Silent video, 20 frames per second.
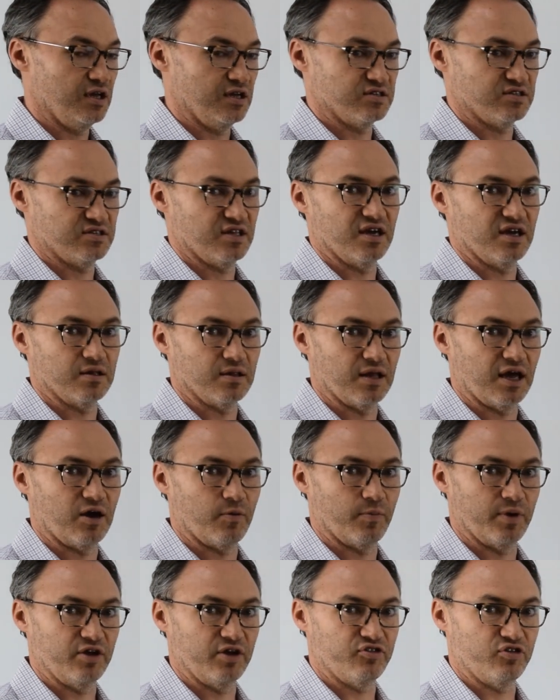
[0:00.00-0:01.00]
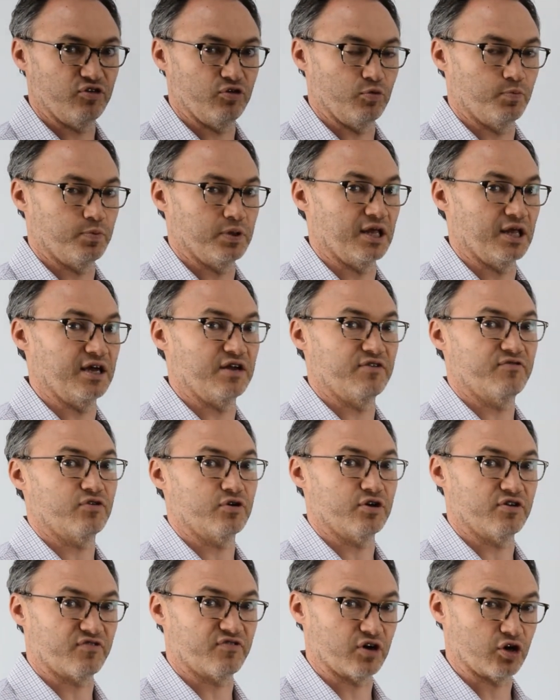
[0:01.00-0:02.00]
they allow me to plan
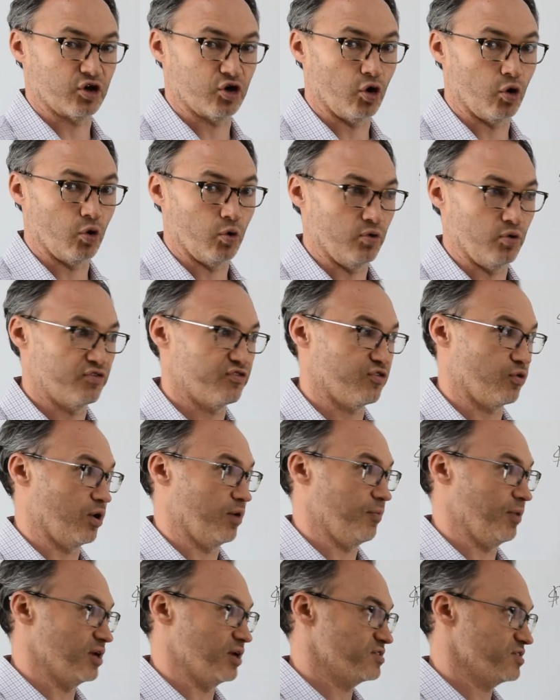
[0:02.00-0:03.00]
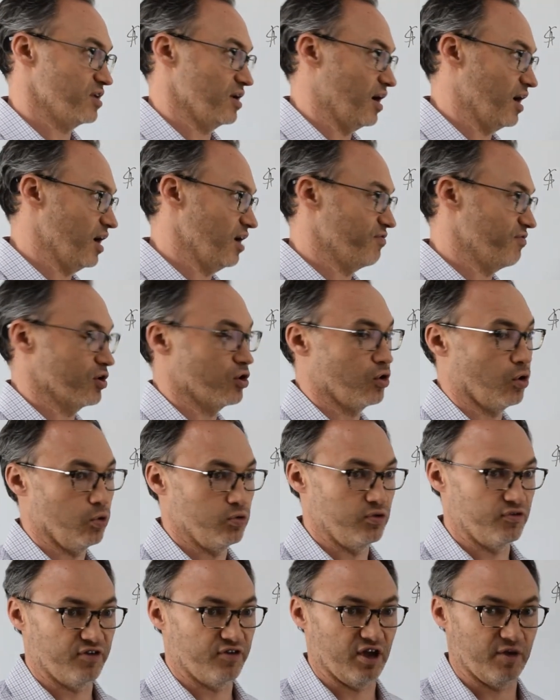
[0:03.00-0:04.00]
for different goals. So I might say I have a
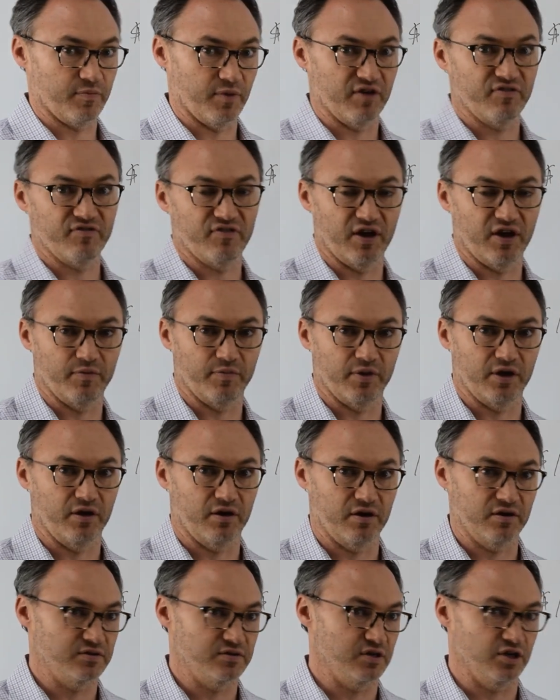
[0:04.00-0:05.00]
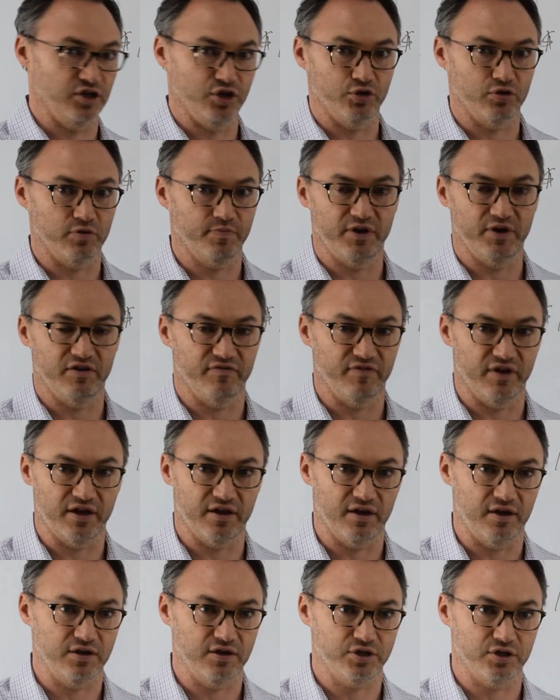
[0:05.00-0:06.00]
goal to take my family on a European
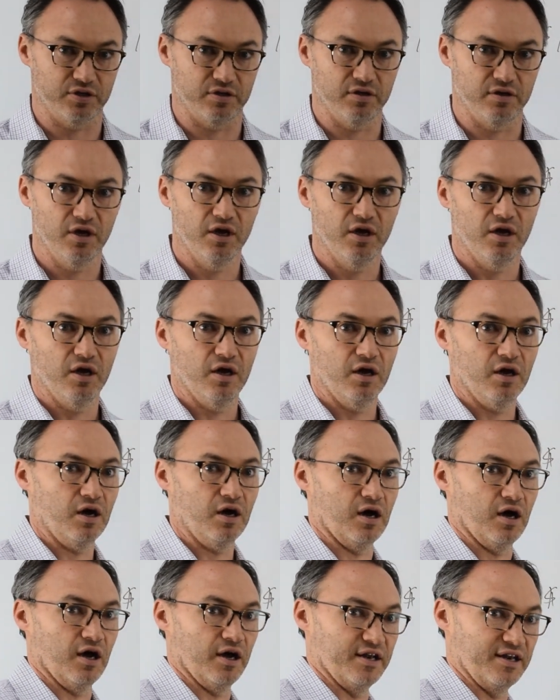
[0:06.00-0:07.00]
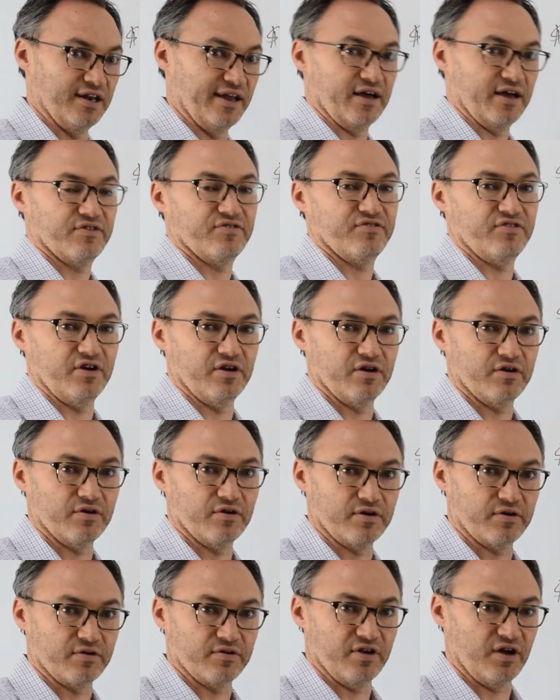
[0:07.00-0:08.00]
vacation next
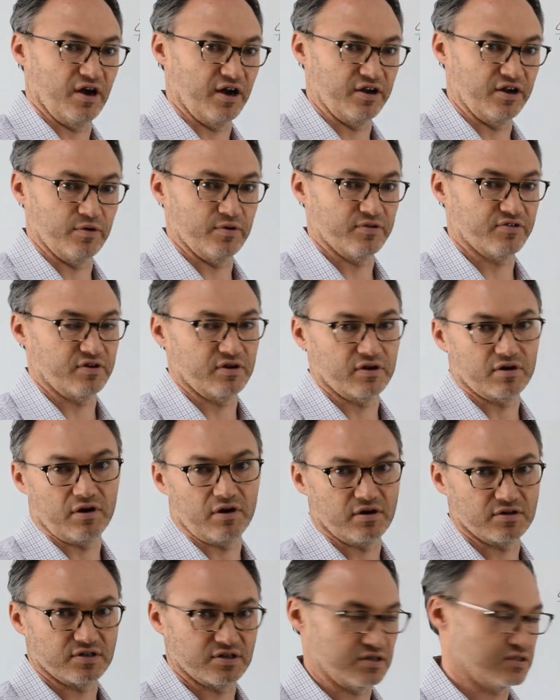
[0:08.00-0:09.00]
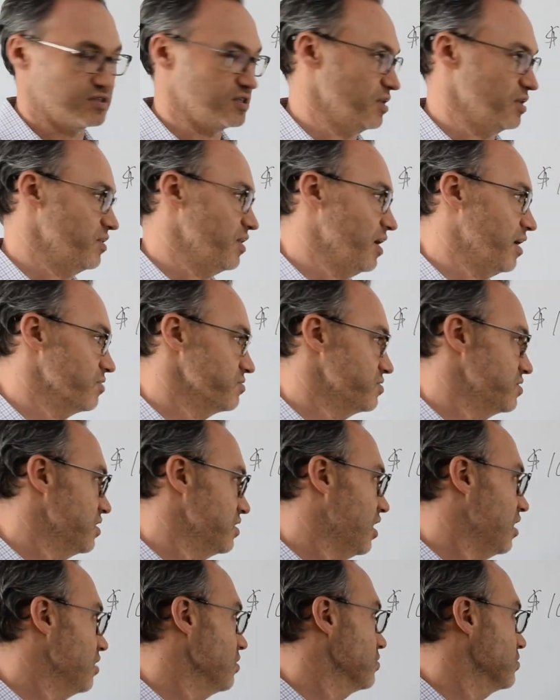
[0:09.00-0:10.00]
year. I know it's going to cost us
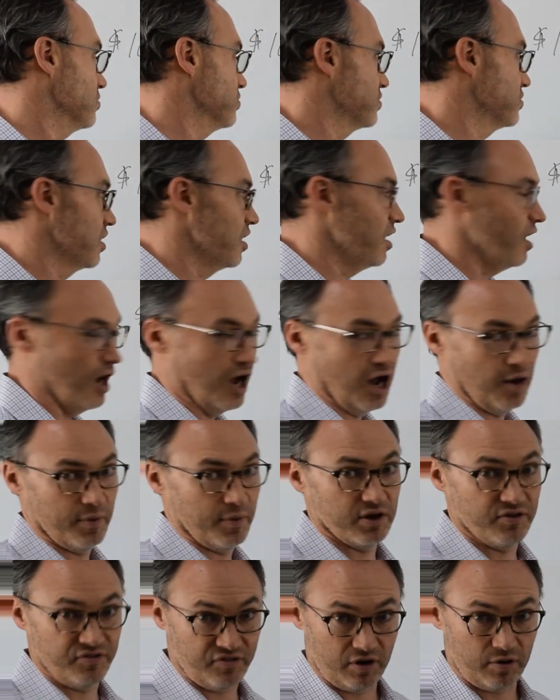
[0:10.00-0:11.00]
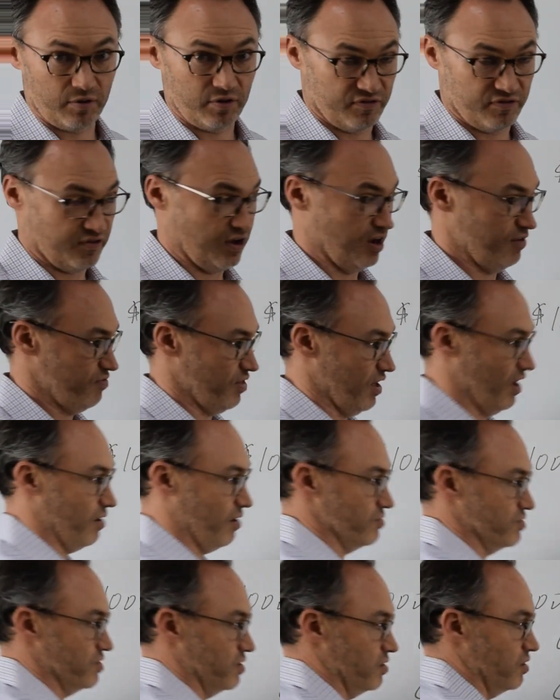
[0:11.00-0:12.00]
$10,000. I'm going to start with
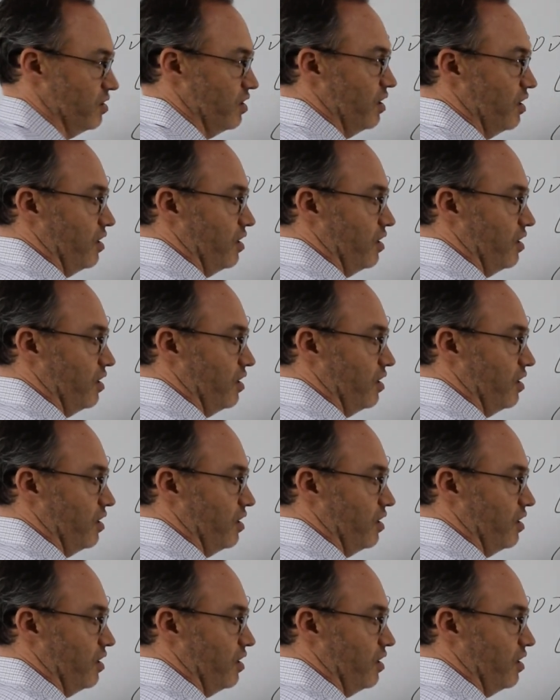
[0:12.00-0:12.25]
$5,000,